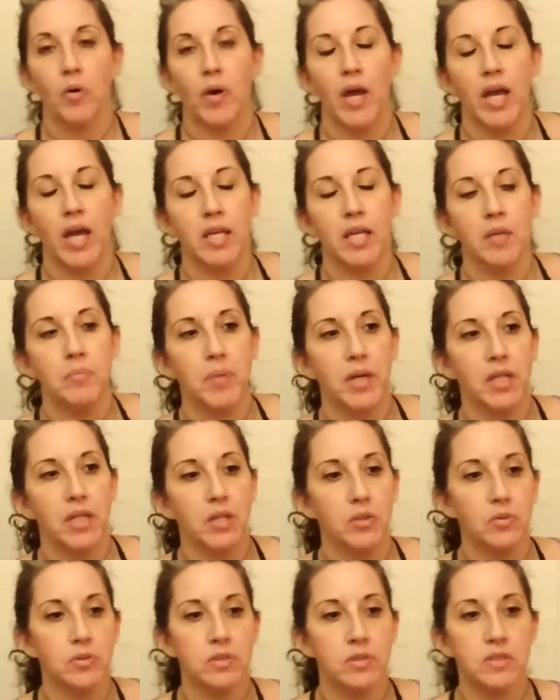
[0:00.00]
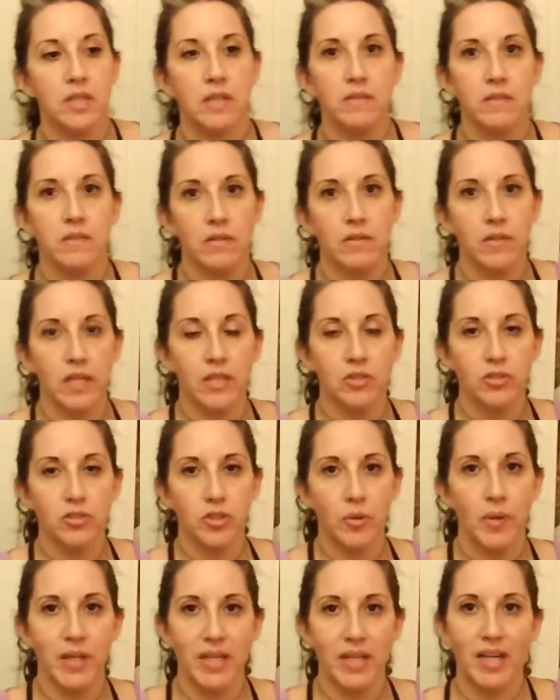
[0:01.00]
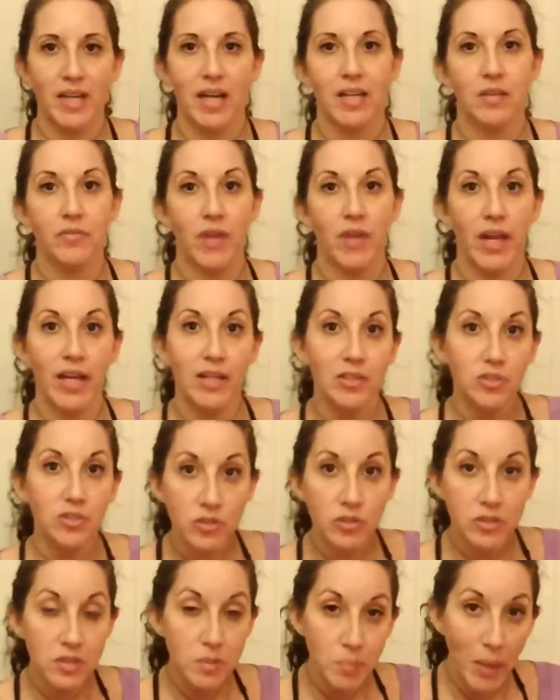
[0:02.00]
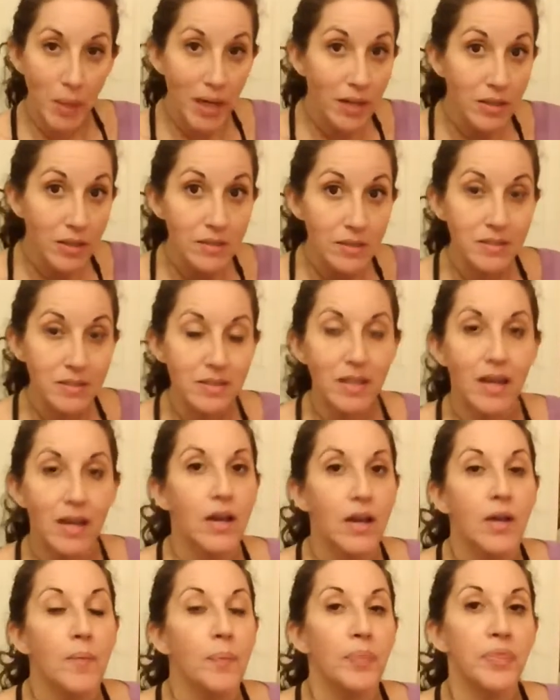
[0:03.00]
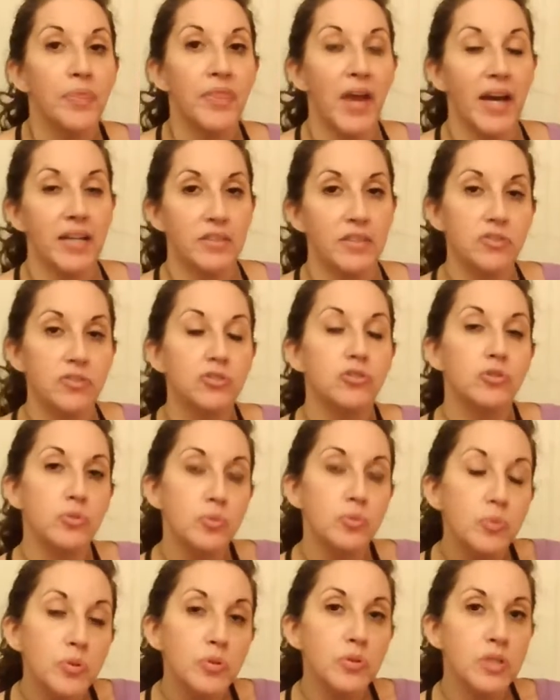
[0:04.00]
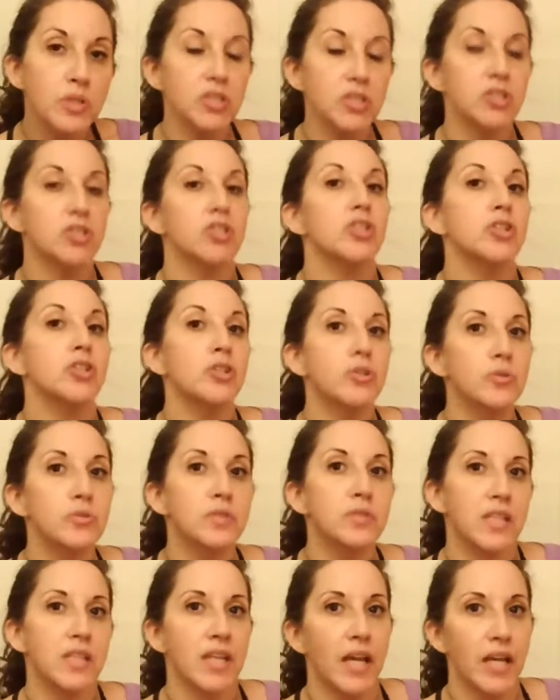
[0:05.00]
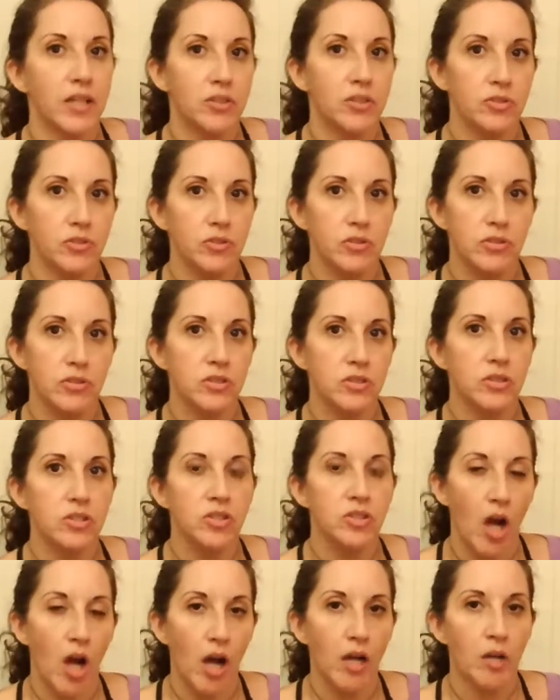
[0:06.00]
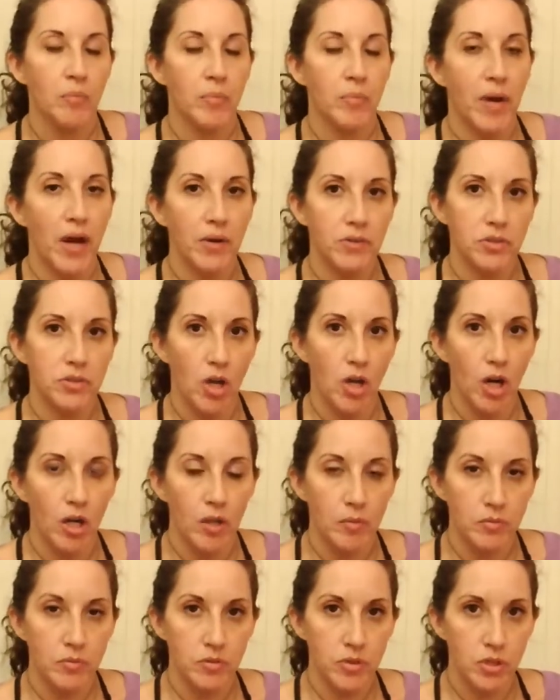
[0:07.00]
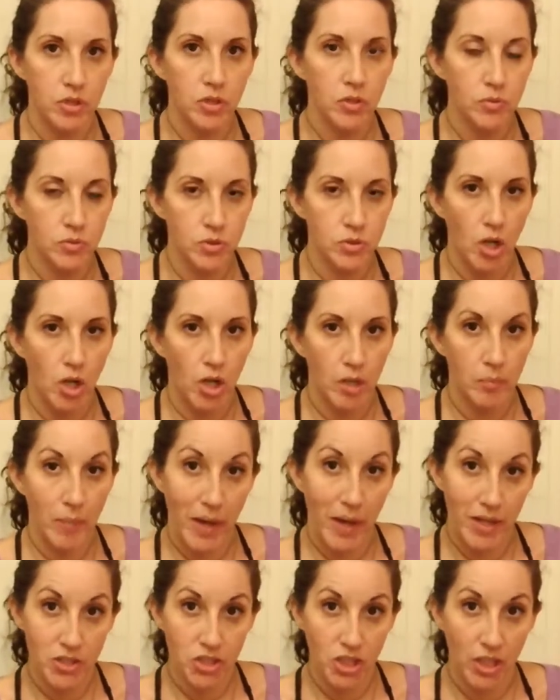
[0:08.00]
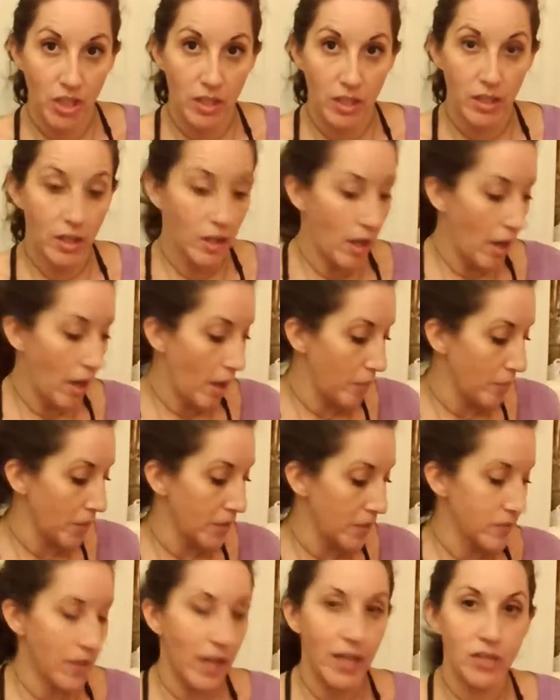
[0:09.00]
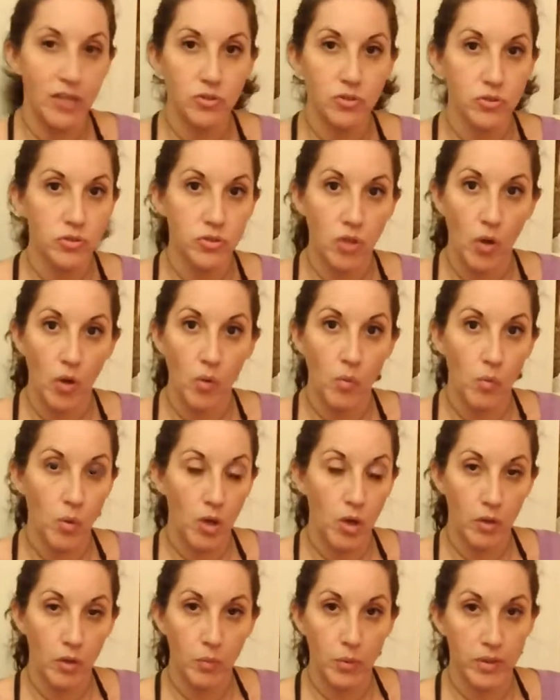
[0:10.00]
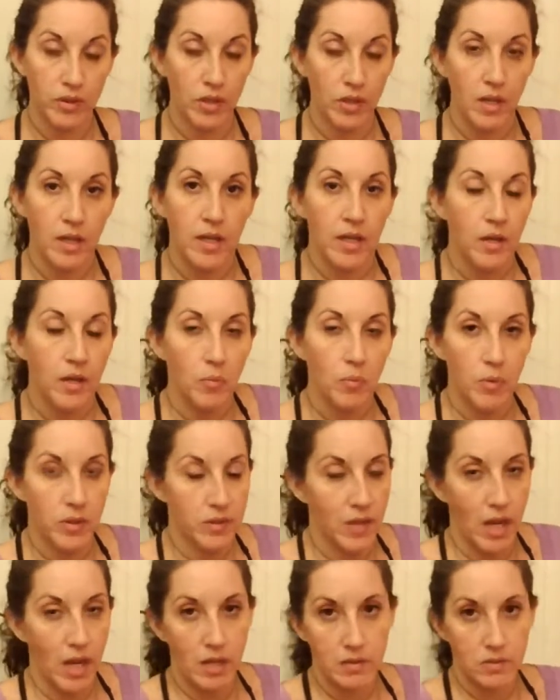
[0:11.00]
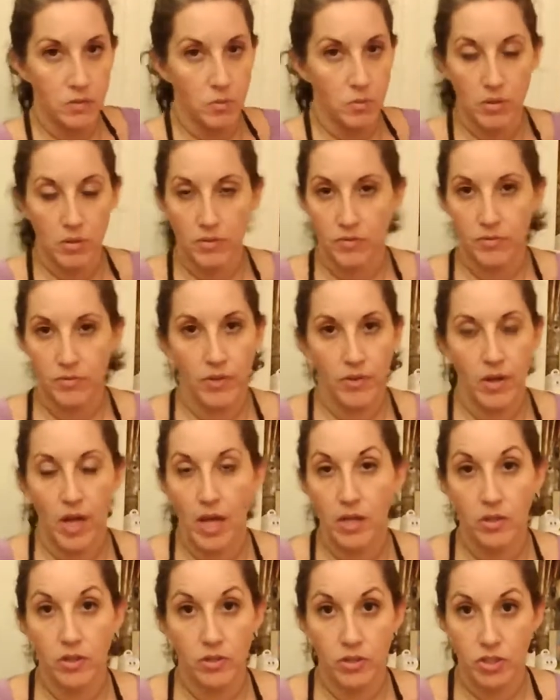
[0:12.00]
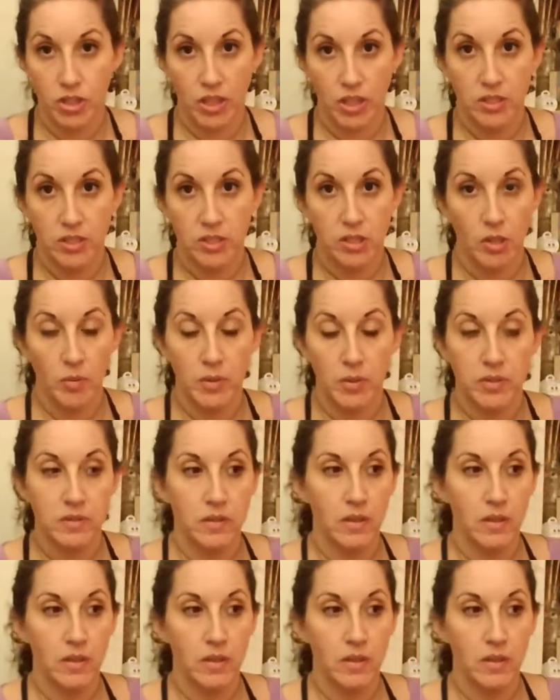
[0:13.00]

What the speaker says: anybody who says that they do any kind of angel spells, that is truly just using angels to talk about to use dark magic, because angels don't work with that sort of energy. So it's